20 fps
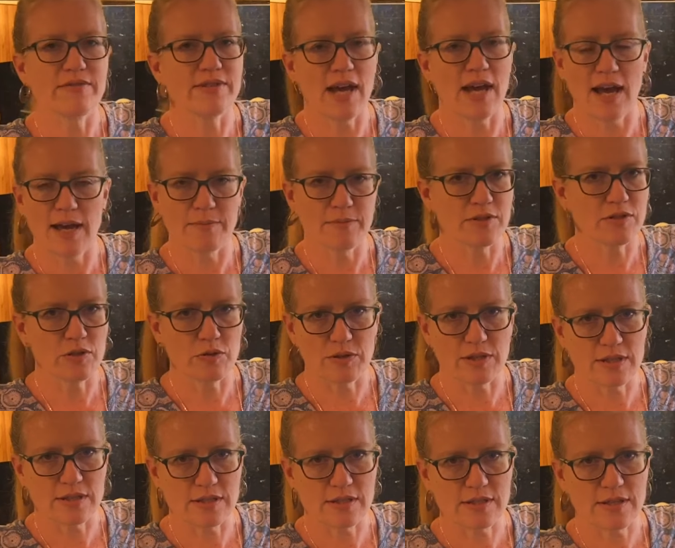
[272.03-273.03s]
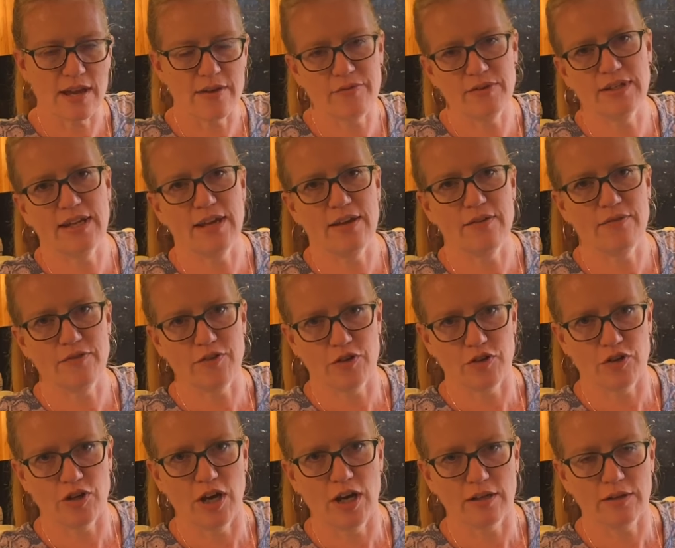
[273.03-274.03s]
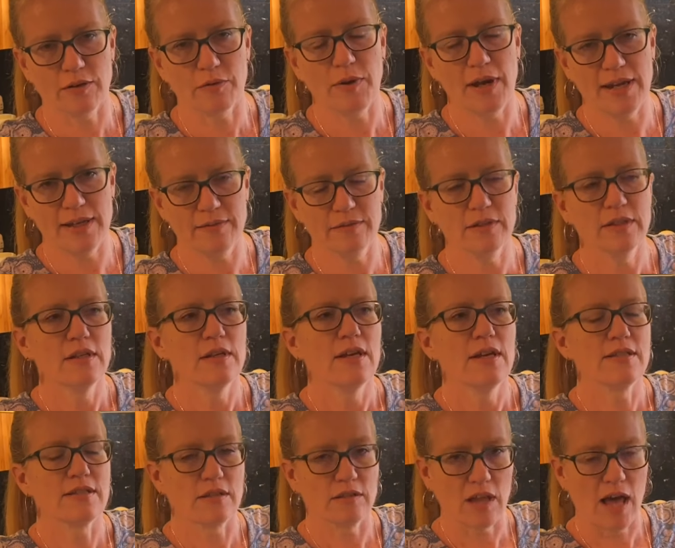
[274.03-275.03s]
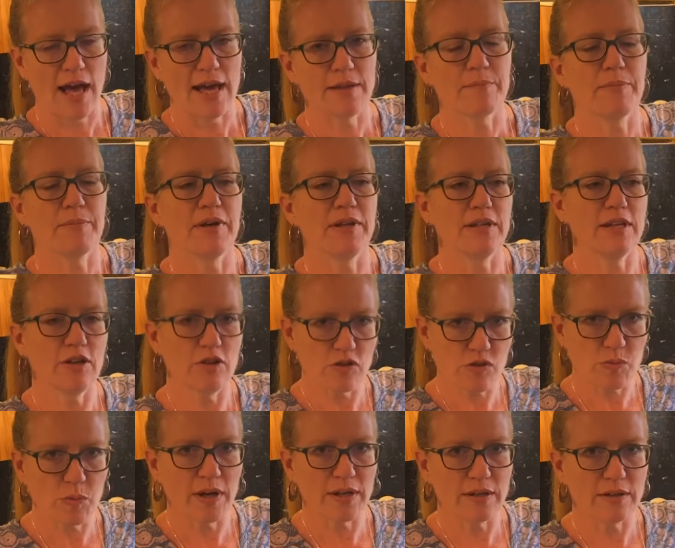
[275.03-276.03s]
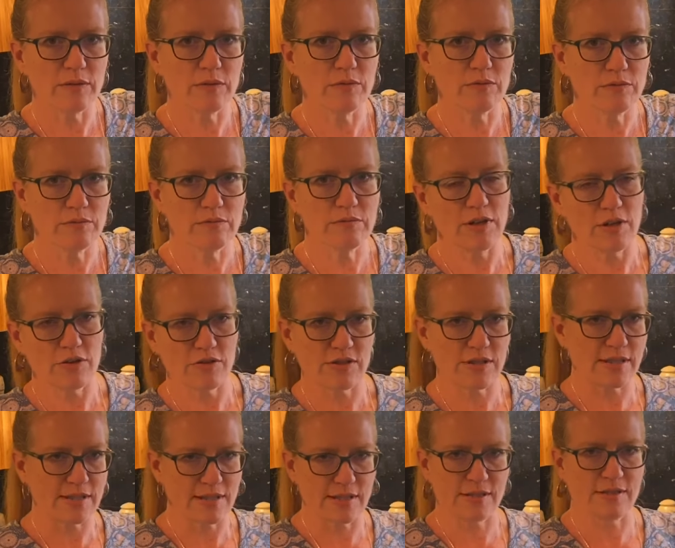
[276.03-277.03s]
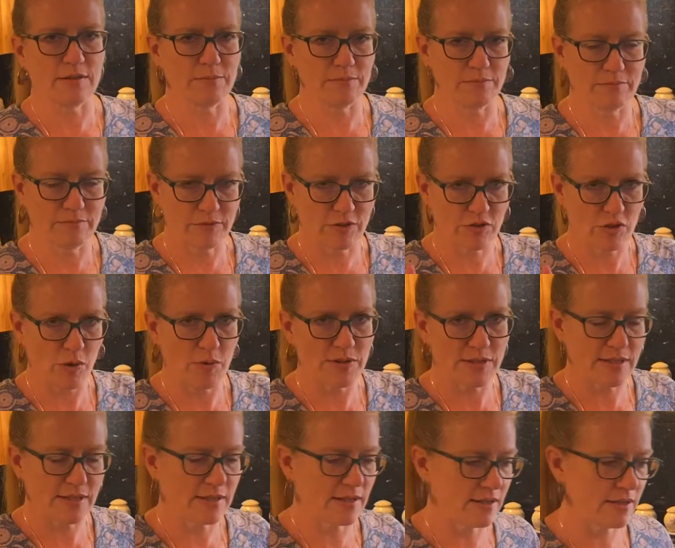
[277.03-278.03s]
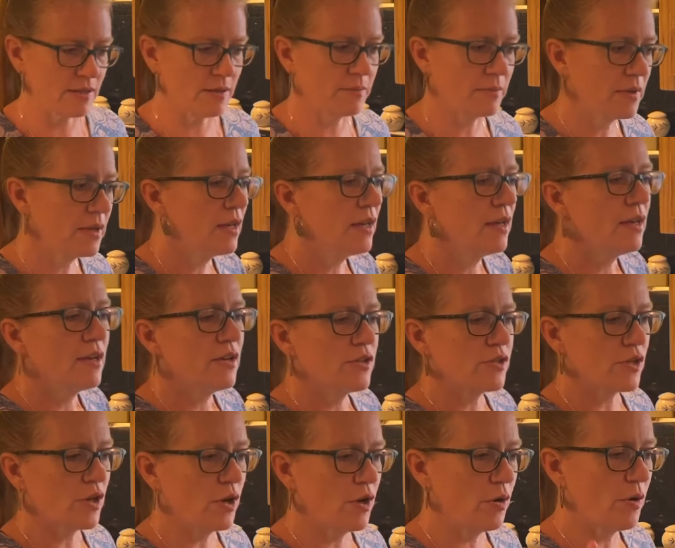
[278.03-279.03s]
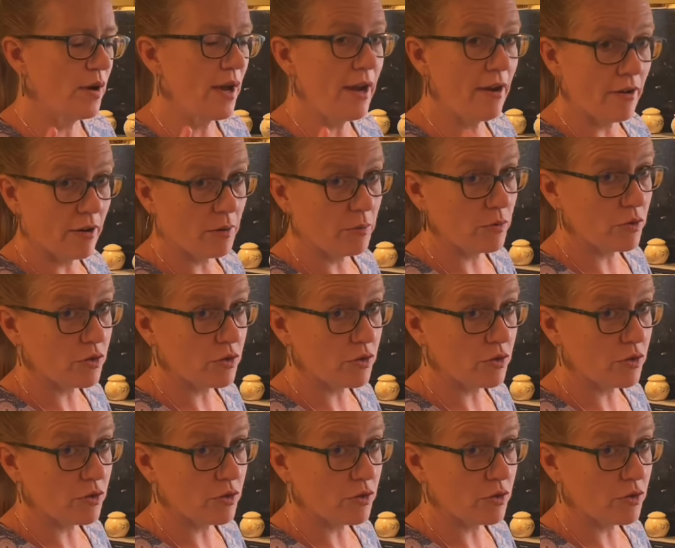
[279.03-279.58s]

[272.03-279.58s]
time to do this every day for your dog, right? It's a lot. But here's what, here's the system. There's always a system. So Eric will